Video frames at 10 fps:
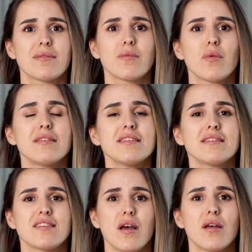Once
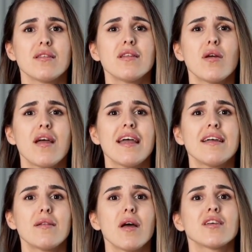installed, go ahead
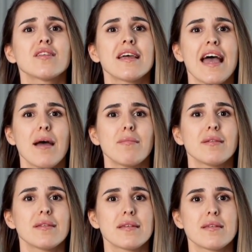and launch the app.
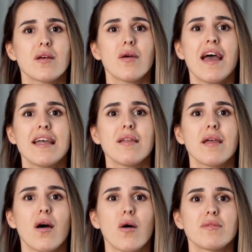You'll land on the
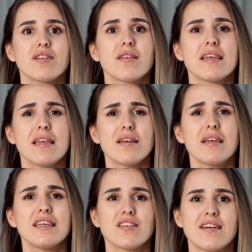home screen of
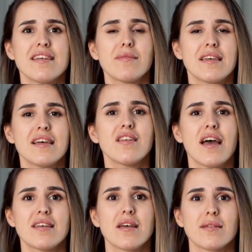HTTP
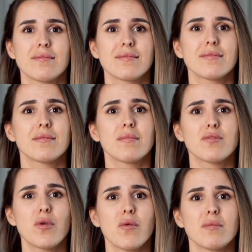Injector.
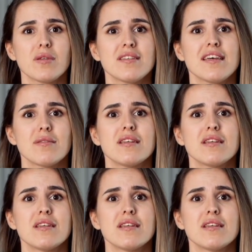Before we proceed with